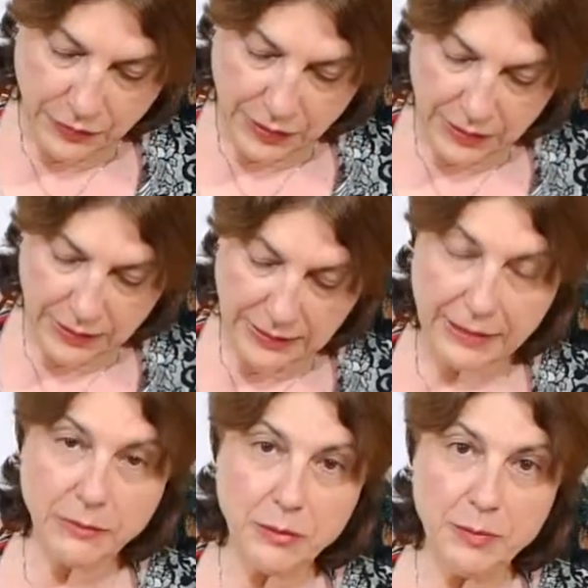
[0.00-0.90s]
And then
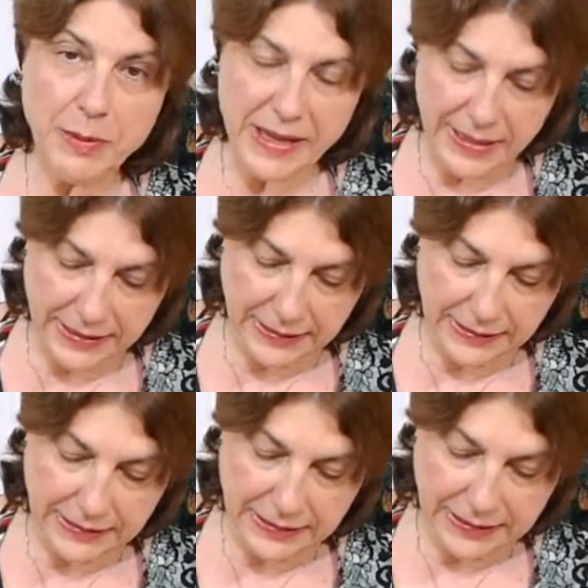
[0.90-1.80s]
I will bake
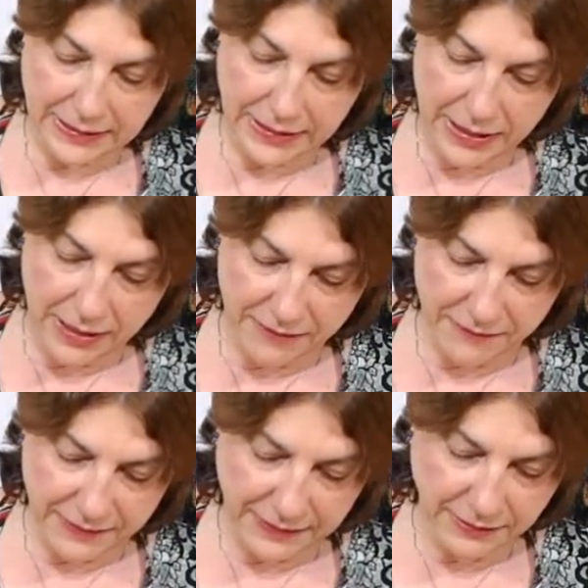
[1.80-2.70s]
it in the
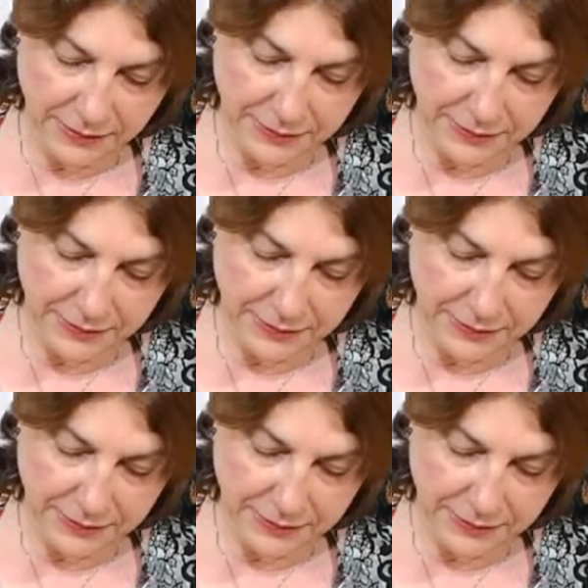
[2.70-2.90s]
oven.